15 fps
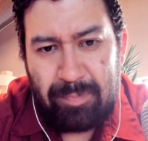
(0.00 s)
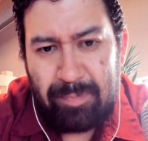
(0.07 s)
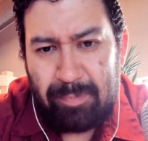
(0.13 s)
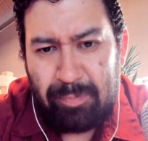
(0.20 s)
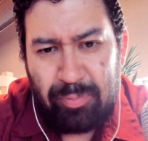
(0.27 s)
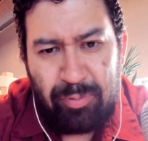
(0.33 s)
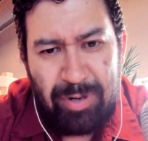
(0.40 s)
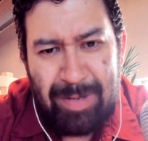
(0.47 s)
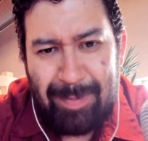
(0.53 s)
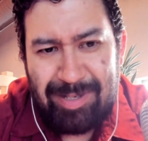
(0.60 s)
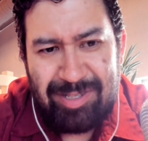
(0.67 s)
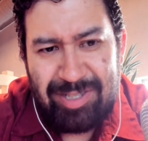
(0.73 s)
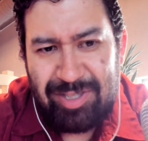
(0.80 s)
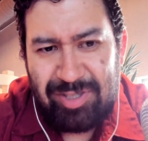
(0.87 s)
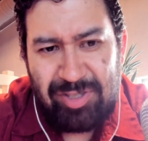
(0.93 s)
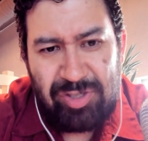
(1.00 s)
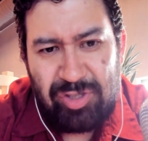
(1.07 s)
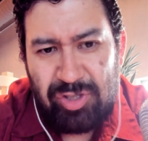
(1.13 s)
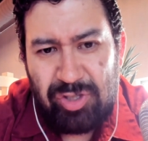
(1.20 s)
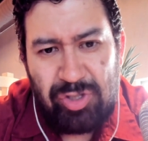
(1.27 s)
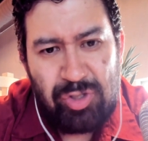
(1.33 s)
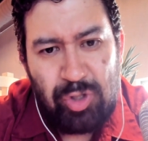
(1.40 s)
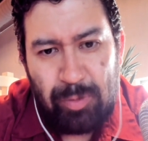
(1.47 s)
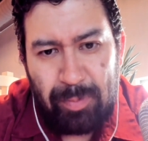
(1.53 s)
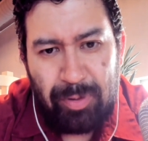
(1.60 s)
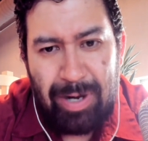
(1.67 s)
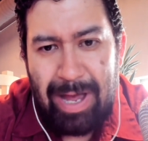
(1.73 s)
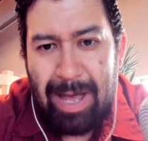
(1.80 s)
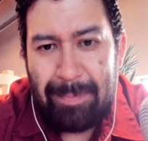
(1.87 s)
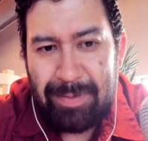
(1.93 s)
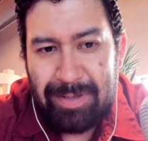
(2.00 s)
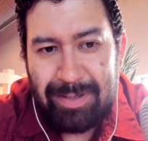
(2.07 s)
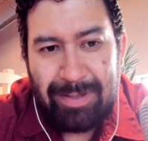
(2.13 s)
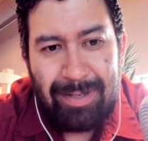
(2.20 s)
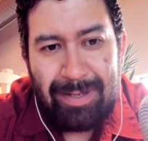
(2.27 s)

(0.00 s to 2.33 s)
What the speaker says: Pretty much just super happy